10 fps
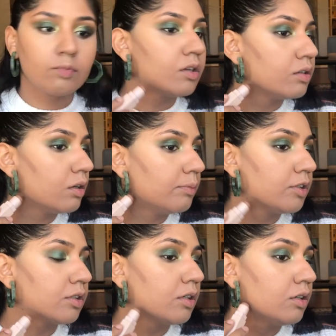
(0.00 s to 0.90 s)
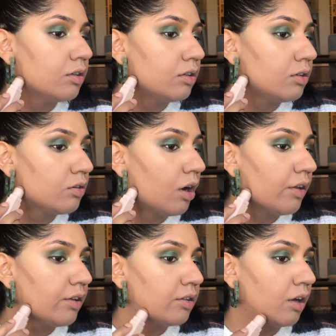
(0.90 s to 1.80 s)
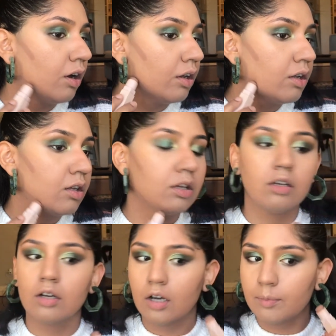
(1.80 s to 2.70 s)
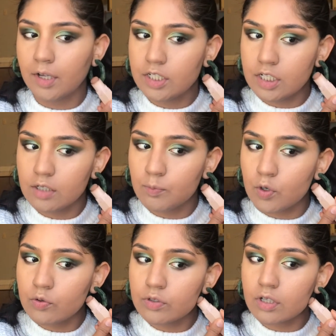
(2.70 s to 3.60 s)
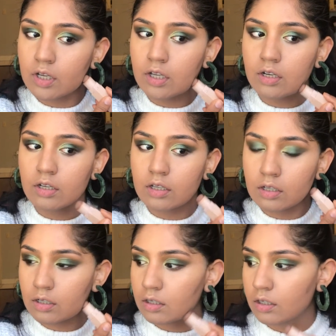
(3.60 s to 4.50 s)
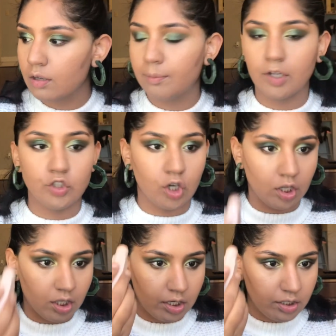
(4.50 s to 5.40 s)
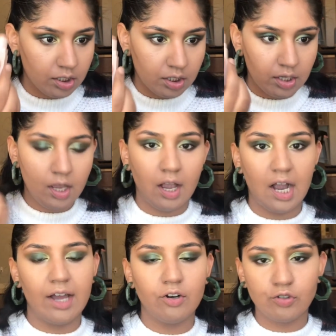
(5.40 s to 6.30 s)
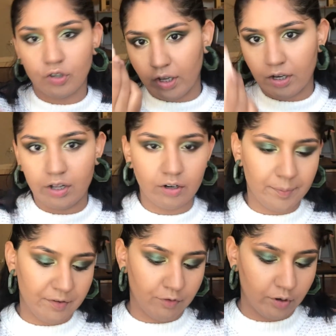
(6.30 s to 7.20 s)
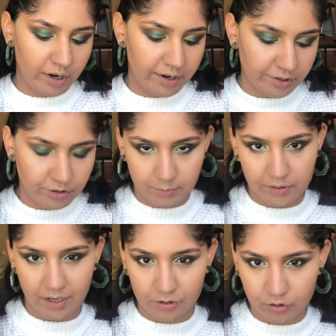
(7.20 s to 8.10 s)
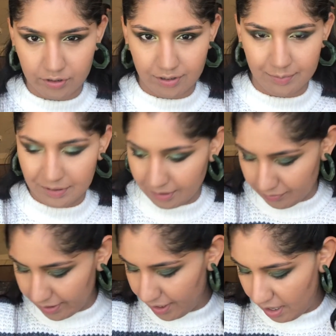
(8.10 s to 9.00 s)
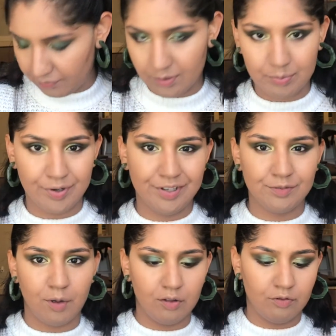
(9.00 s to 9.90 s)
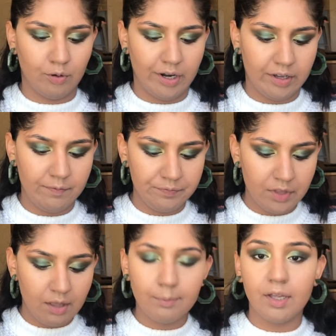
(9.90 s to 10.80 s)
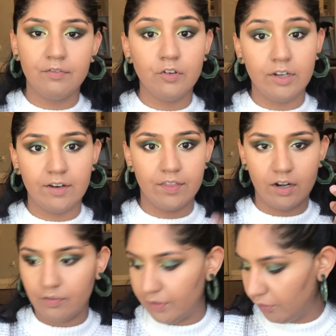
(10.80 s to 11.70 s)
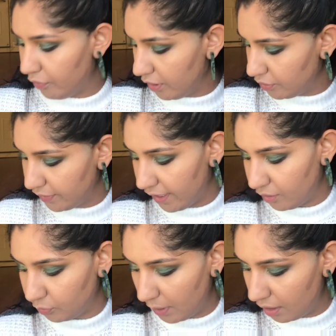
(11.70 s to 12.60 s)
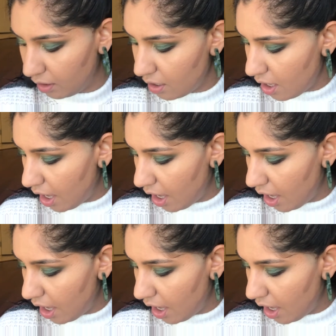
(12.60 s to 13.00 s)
So I'm just gonna draw this on my cheekbones and my jawline. I don't draw it on my forehead, I just put the extra there because I already have a pretty small forehead. But if you need it there, feel free to do that as well.